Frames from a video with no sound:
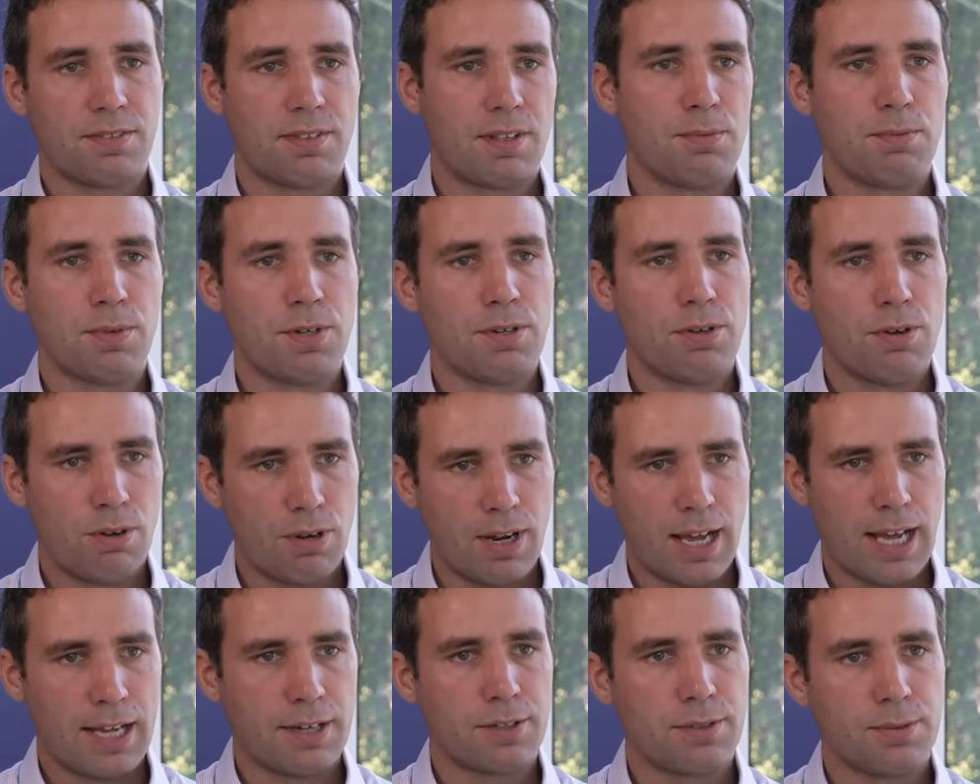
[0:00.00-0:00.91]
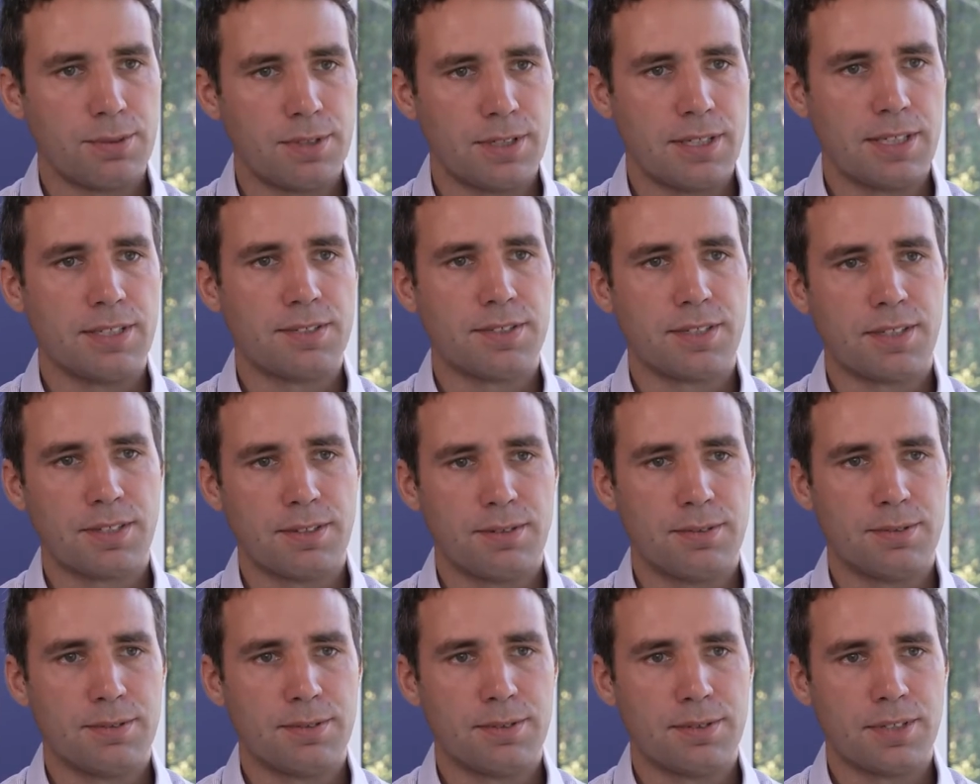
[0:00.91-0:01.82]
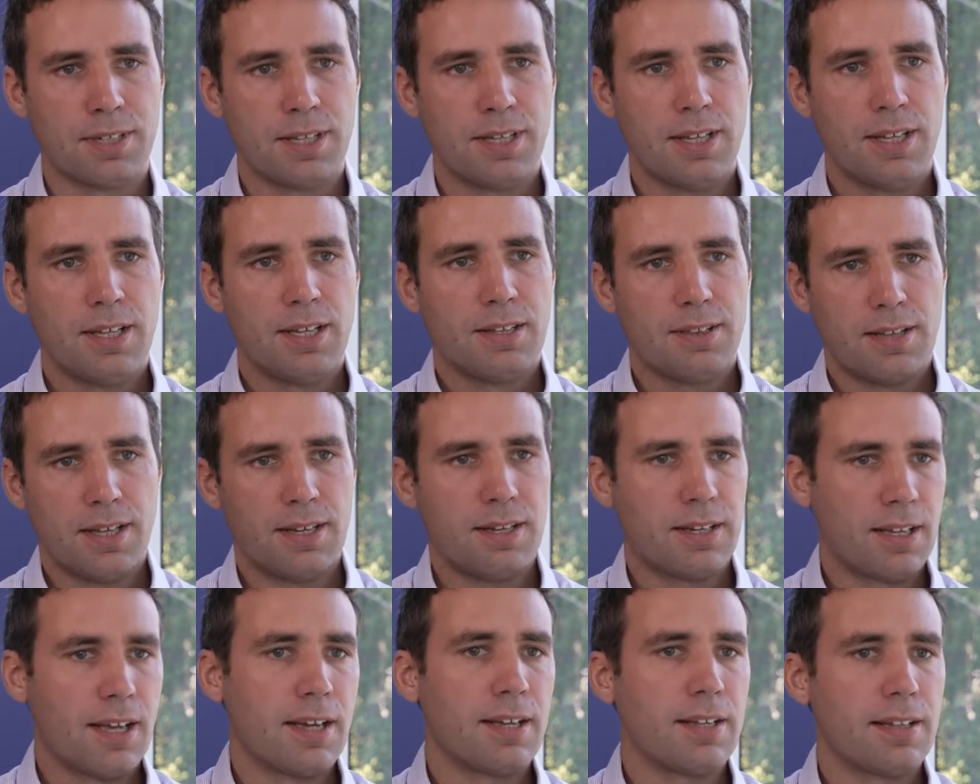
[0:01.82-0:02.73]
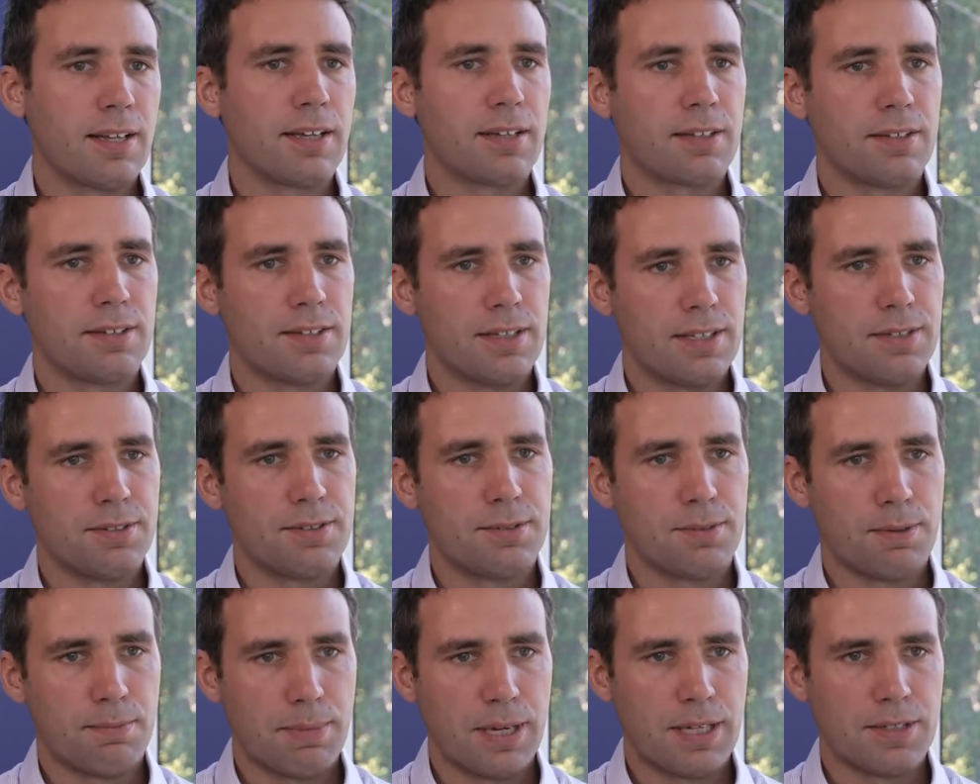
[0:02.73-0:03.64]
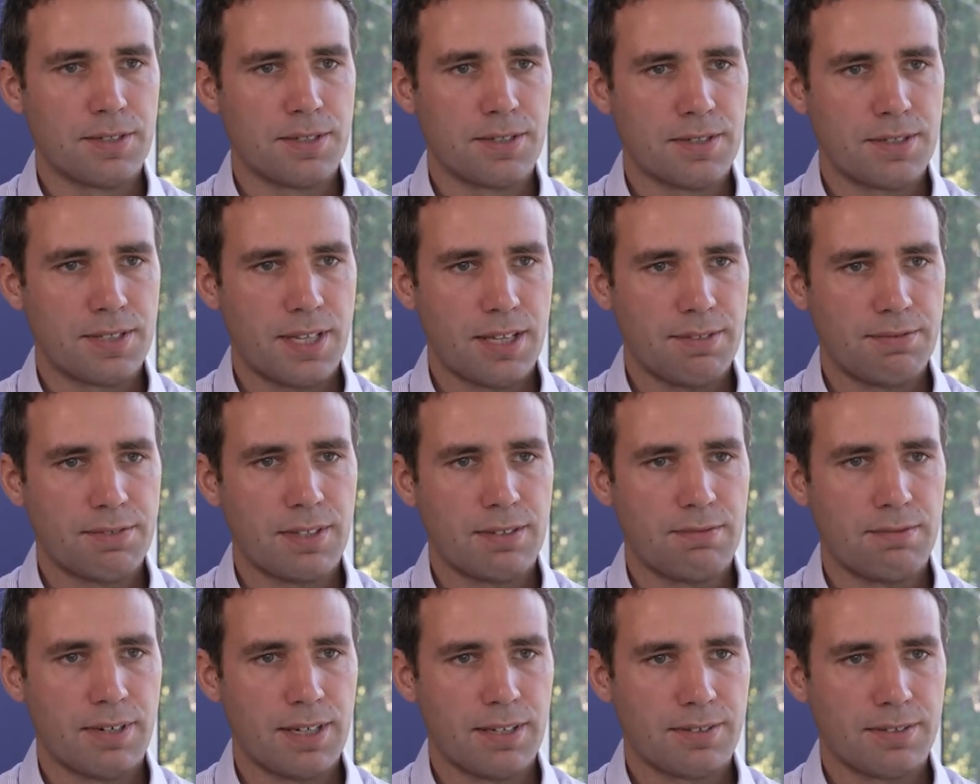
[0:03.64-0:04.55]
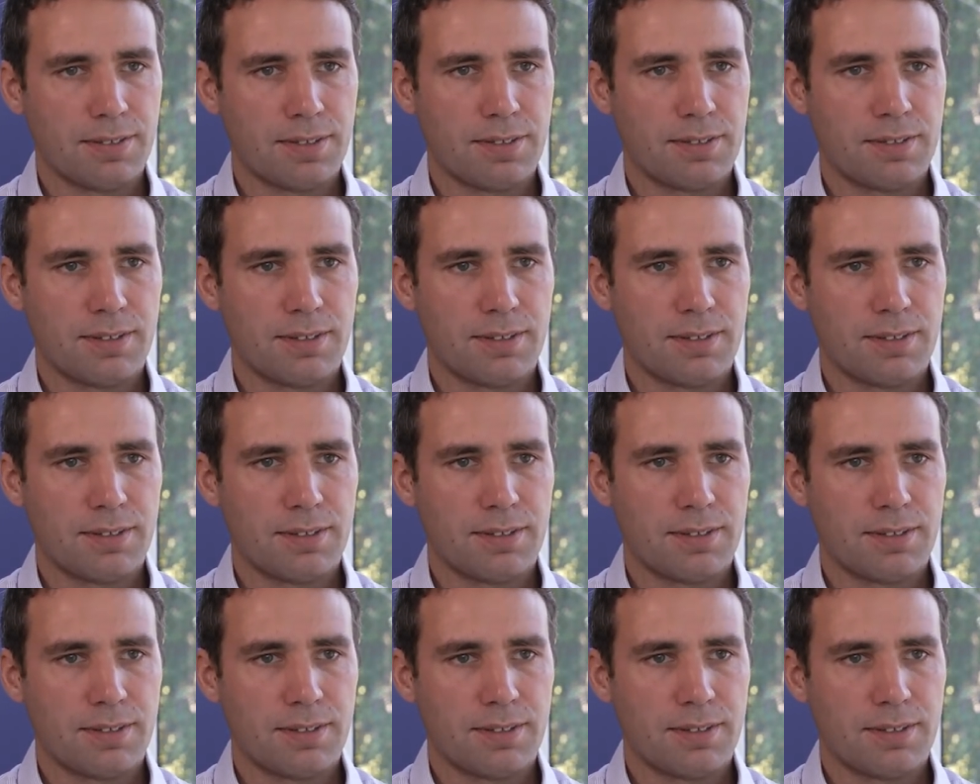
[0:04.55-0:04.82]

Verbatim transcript: they were not adequately secured, then again, that could lead to a patient safety risk.